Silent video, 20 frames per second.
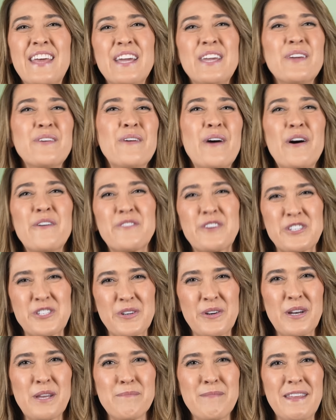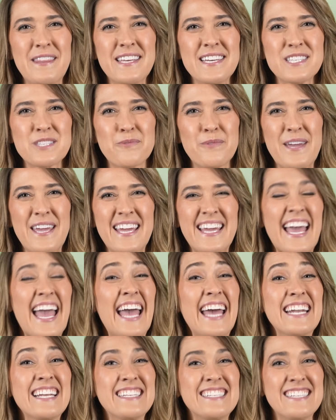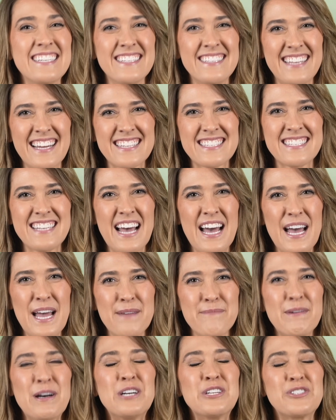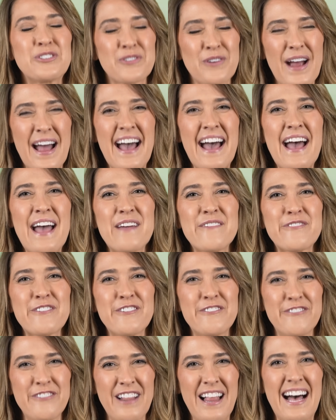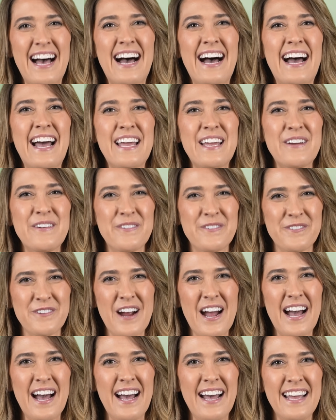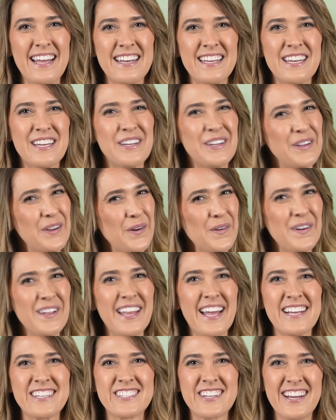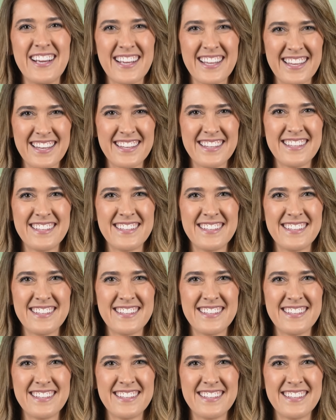Thank you all for joining me this week, and until next time, drive, fly, ride. Go electric.